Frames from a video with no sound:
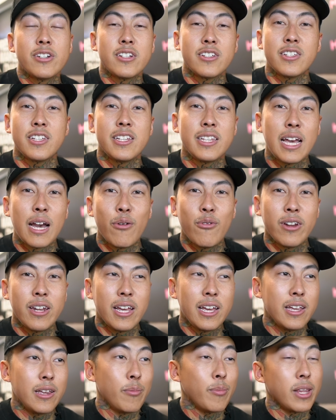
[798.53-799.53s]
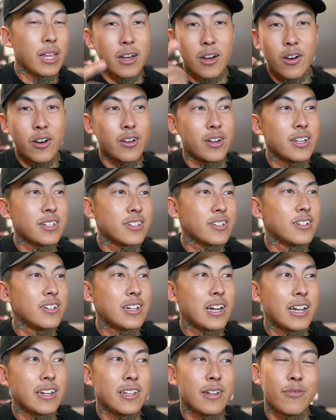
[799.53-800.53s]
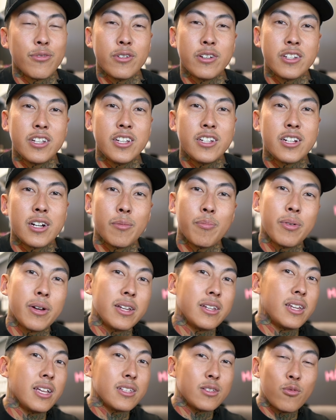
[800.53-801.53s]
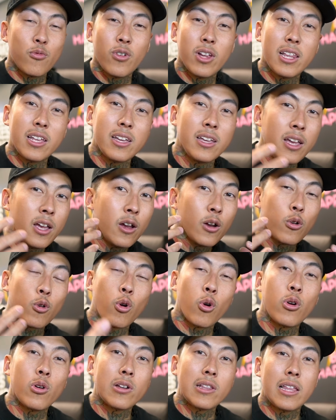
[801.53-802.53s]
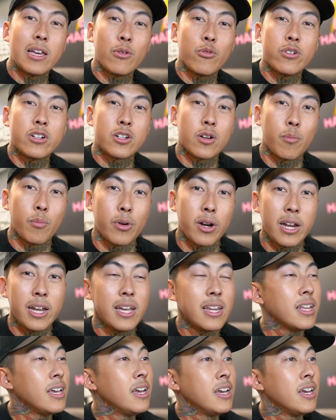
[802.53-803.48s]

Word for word: just sit down one day and be like, oh, that's a good idea for a t-shirt, but it doesn't really correlate with your brand?